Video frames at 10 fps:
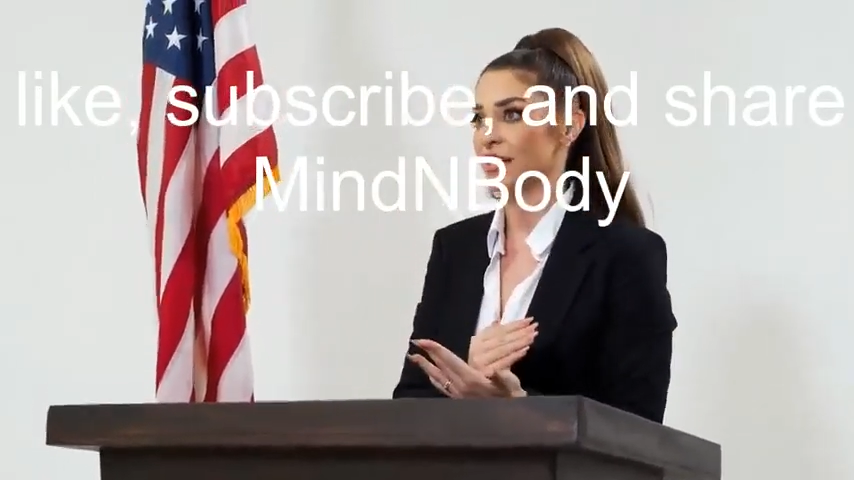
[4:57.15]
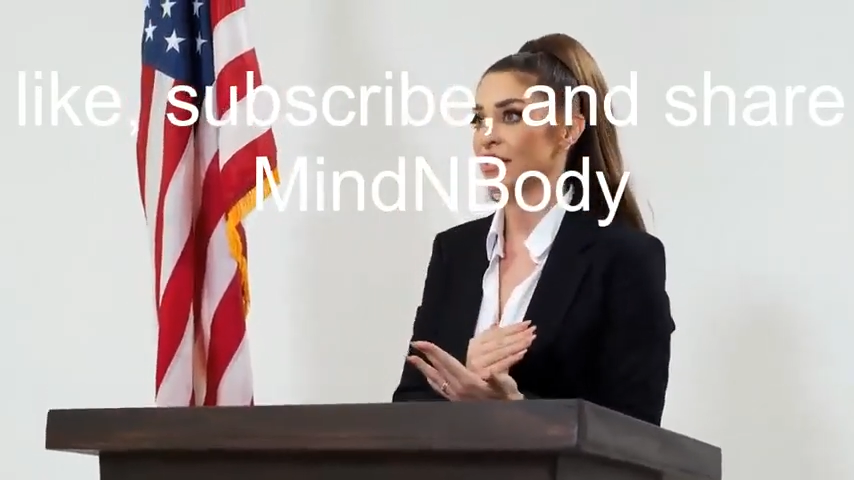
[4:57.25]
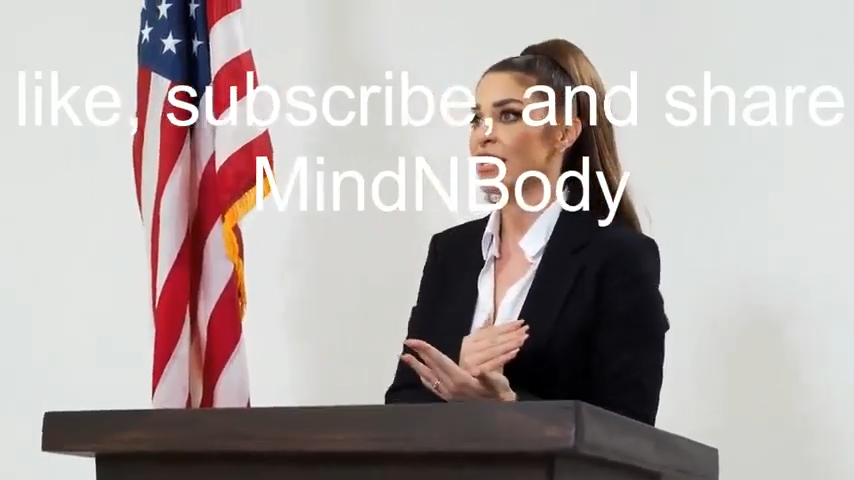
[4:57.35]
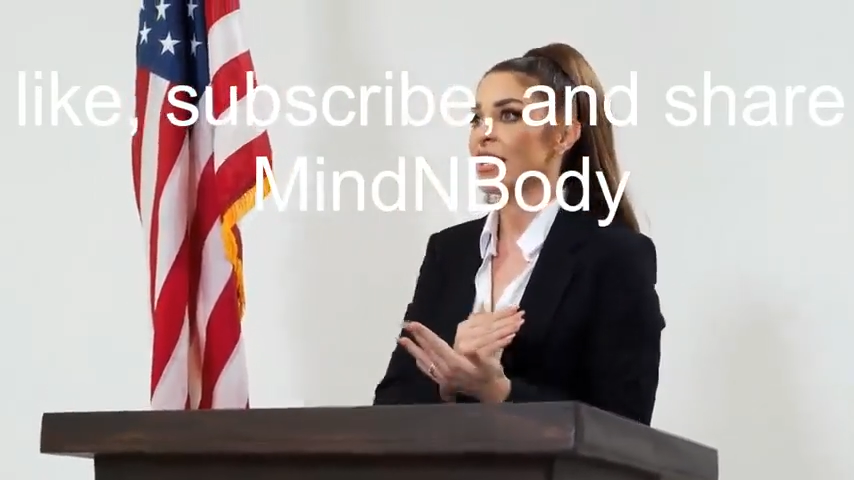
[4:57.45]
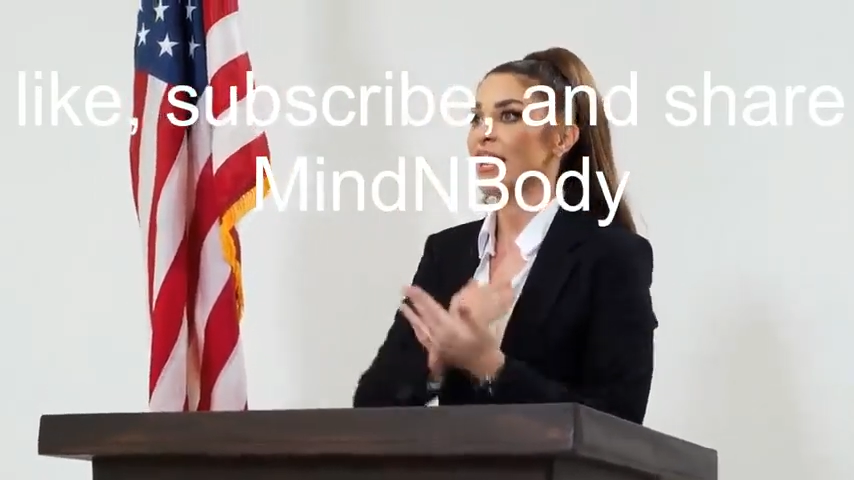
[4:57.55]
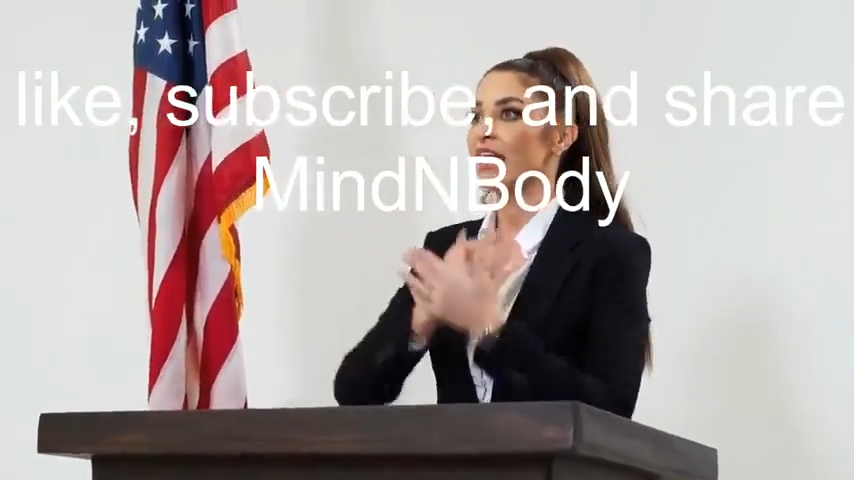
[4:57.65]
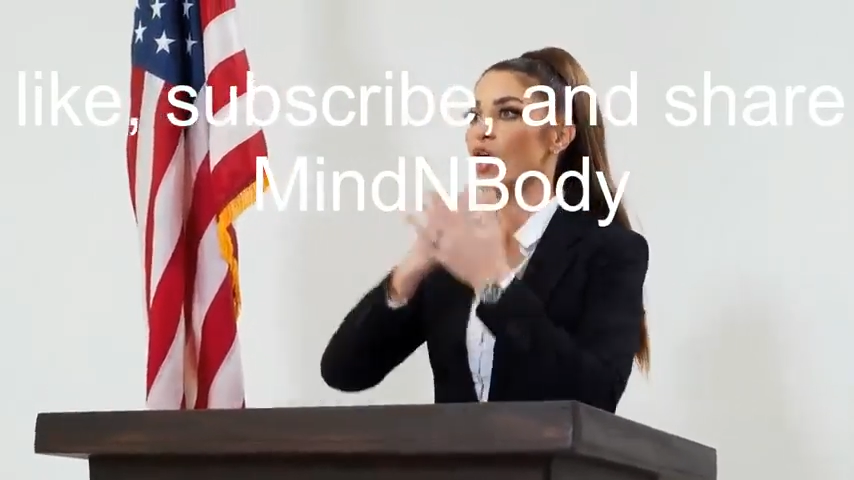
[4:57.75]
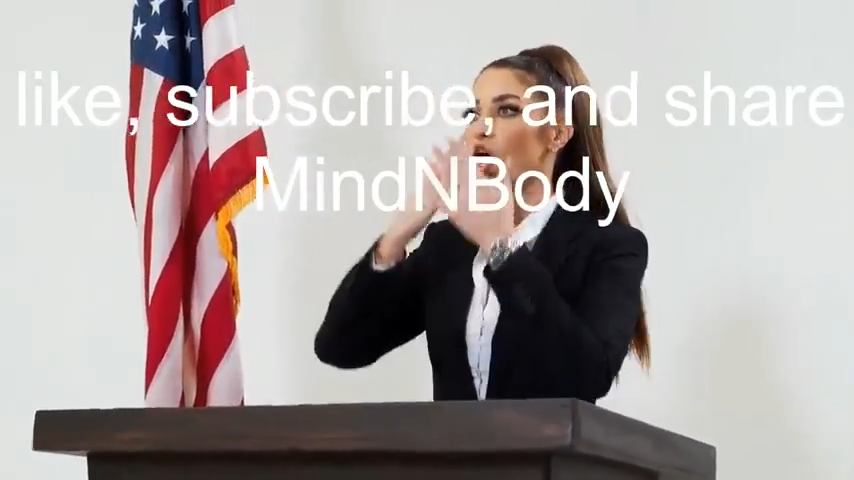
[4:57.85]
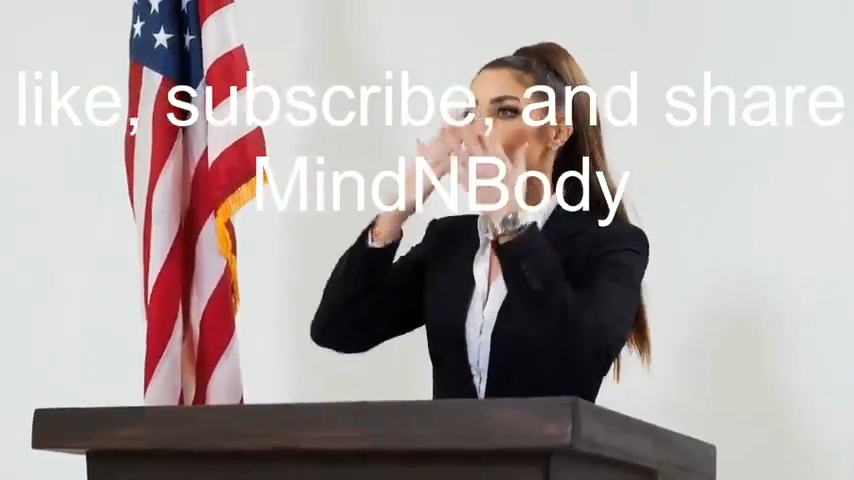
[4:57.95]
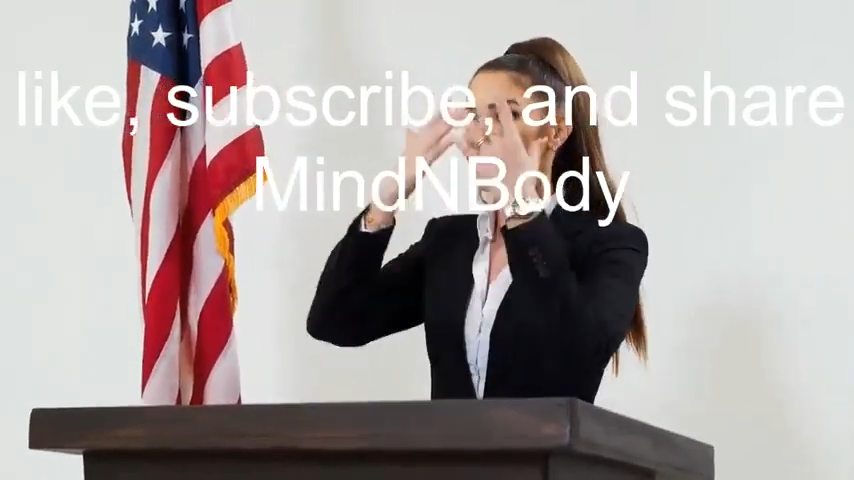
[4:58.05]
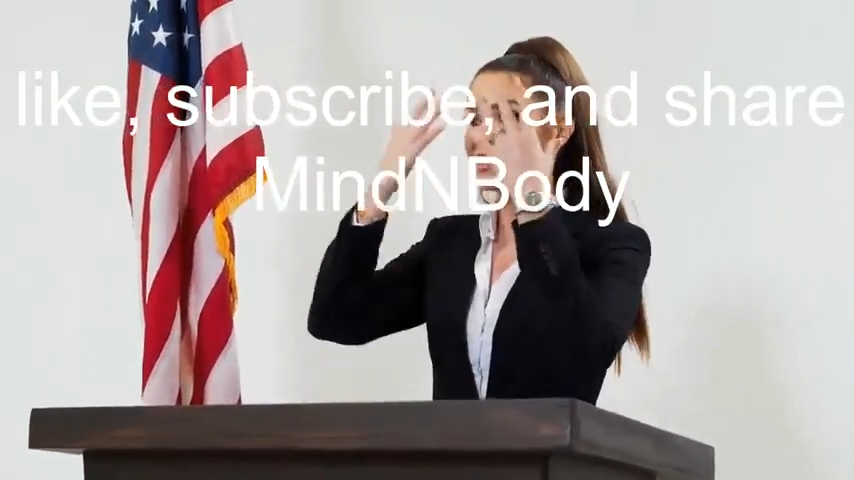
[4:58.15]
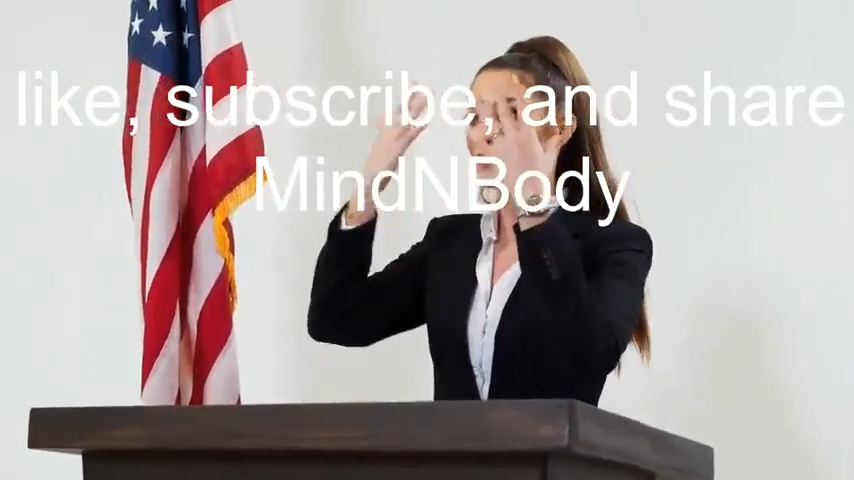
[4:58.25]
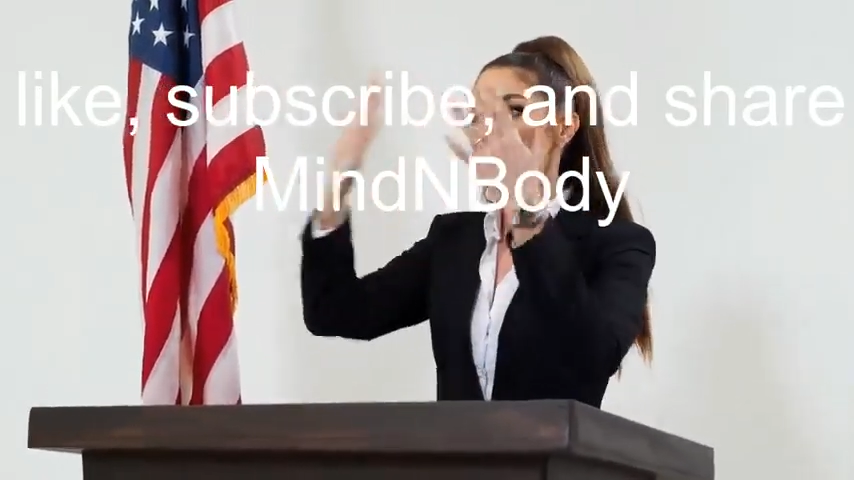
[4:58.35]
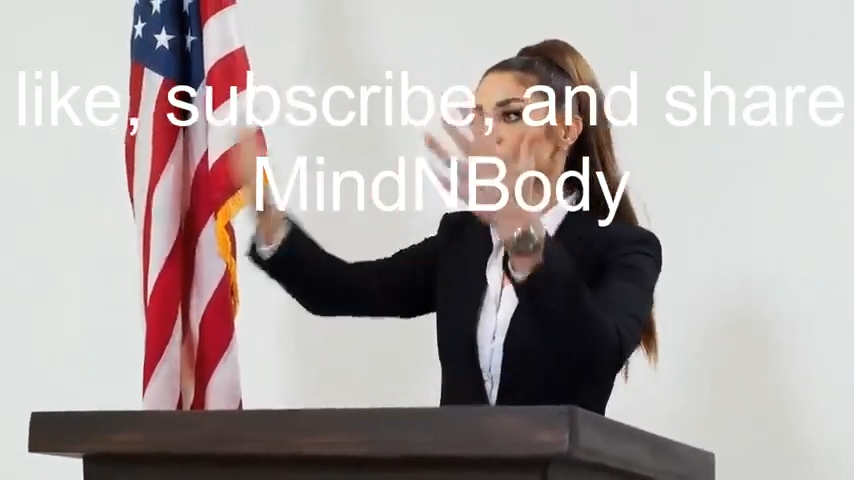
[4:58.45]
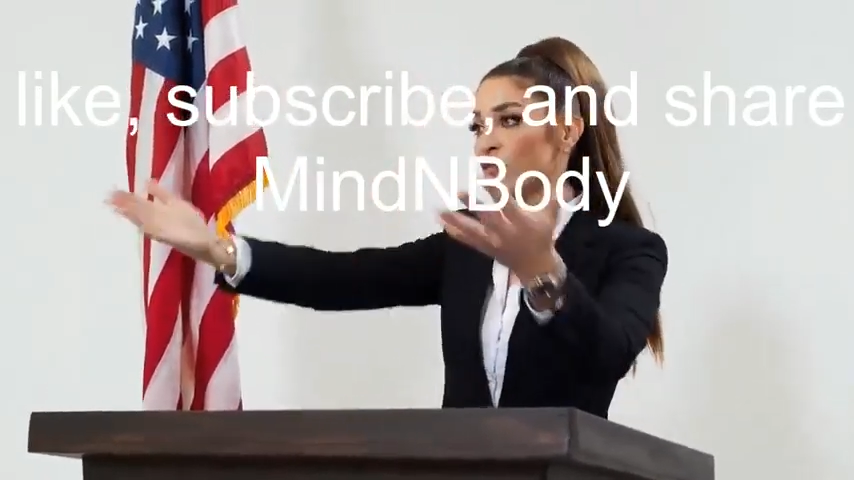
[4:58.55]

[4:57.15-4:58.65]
and share this empowering